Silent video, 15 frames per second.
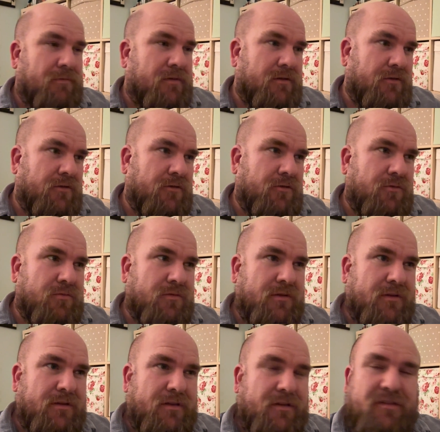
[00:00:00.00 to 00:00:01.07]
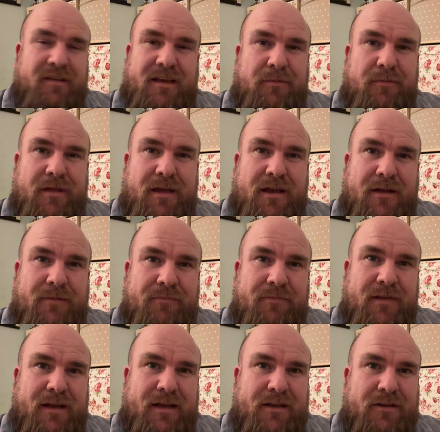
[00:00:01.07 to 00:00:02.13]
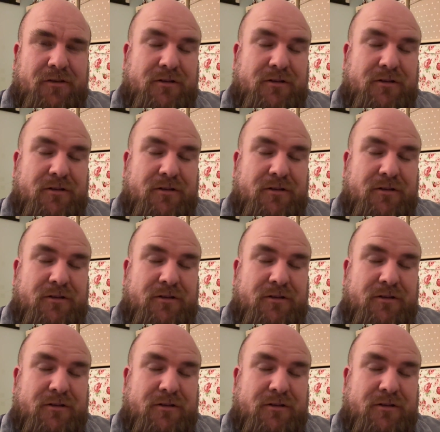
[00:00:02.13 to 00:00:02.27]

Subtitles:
to the team there and you